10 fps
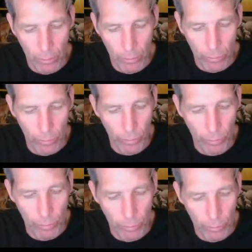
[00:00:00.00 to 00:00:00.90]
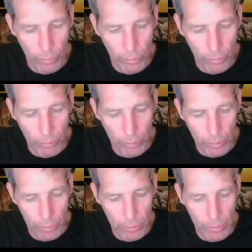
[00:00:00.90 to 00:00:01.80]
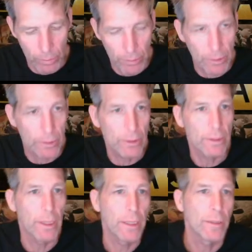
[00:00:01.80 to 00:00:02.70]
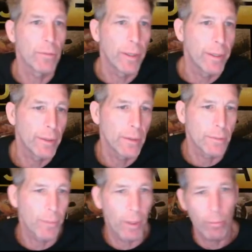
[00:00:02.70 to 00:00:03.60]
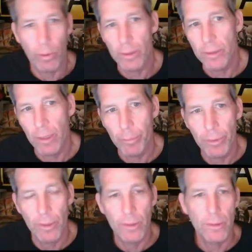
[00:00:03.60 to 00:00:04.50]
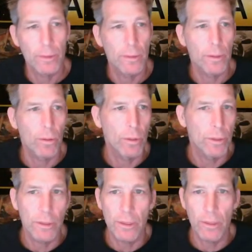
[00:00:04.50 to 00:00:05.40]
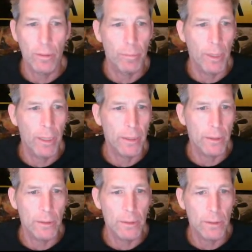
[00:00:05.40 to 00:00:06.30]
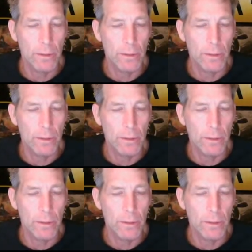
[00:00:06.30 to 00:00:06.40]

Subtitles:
Route 66, right? That's probably what I type in. Of course, you see it on mine because